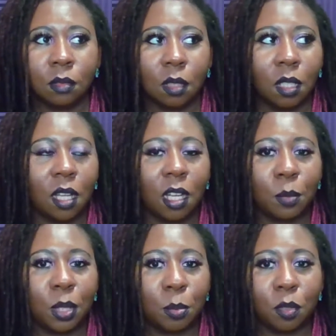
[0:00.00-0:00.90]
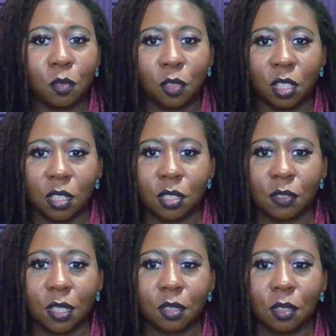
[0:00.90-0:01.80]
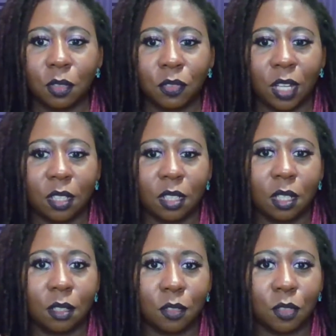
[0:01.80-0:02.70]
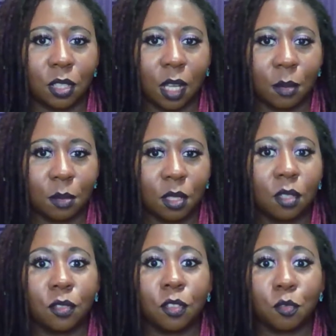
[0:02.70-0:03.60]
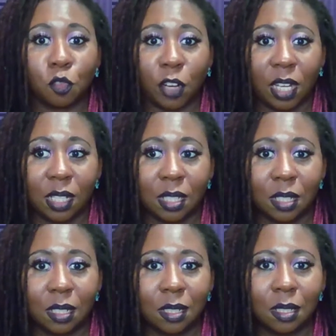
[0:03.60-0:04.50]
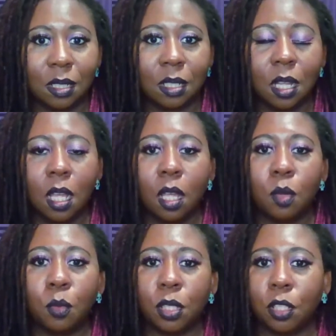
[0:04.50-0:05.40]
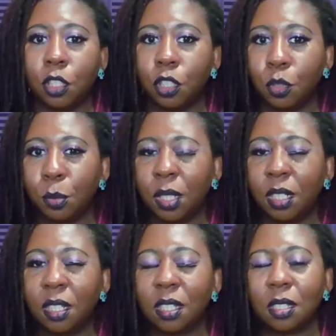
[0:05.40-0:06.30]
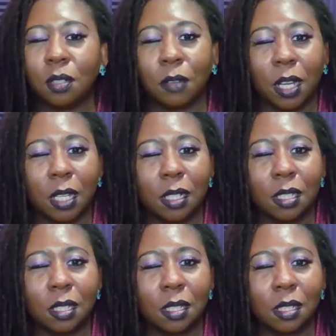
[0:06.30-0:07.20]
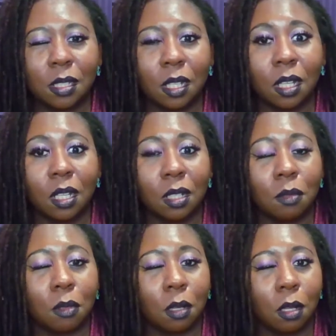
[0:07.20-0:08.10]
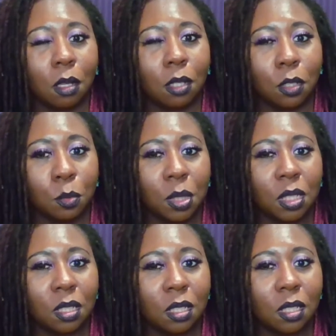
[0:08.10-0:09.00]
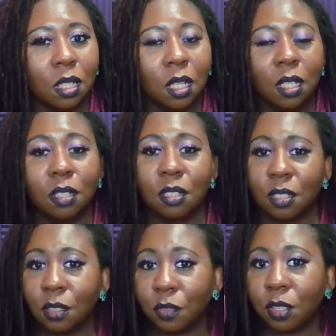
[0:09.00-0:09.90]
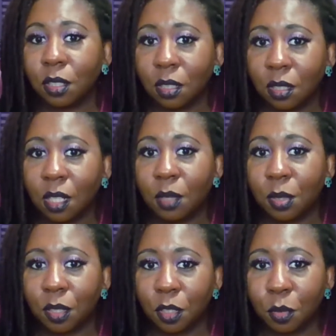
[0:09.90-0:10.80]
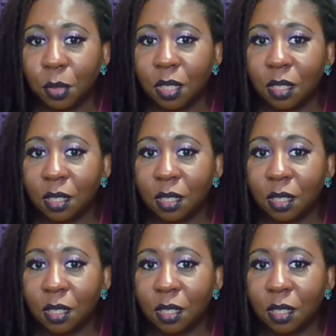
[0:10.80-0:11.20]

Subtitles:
a lot of people are really strict on the fact that there are different races. When human is a race, like we're all humans. There's just different types of humans.